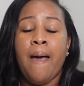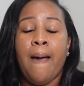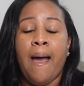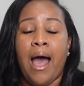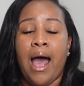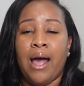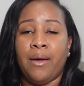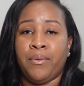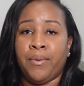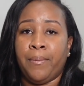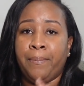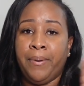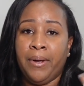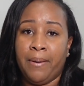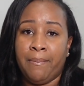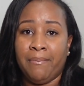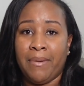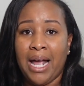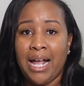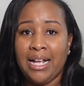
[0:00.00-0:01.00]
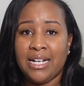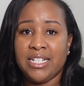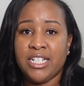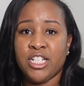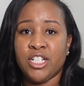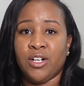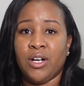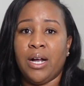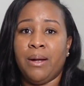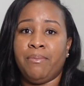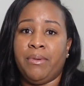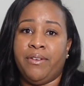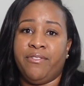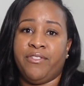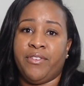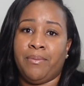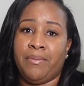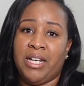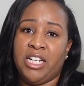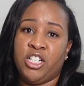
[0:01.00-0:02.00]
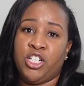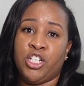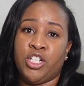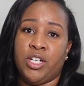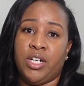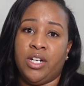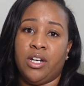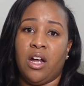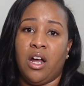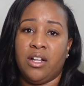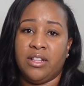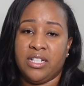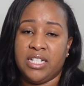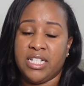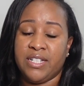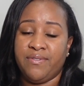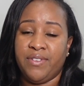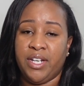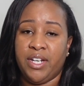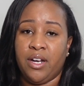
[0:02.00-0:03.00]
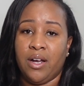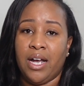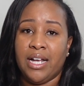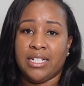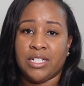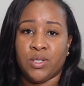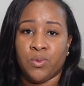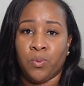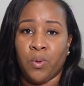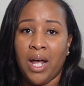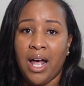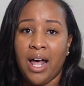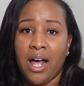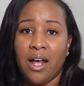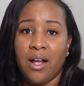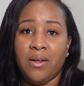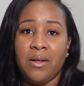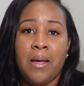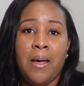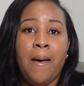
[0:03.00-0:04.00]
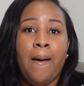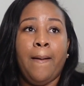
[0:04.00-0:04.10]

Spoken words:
I will put my Instagram information on this video as well.